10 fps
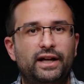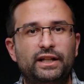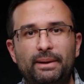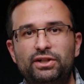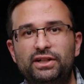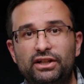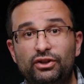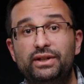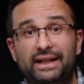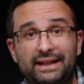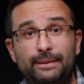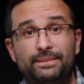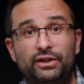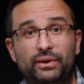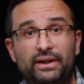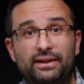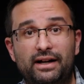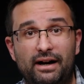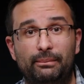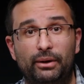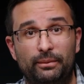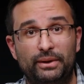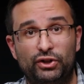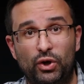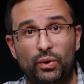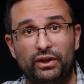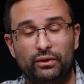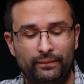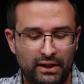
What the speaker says: especially using the tips and tricks I'm going to be showing you.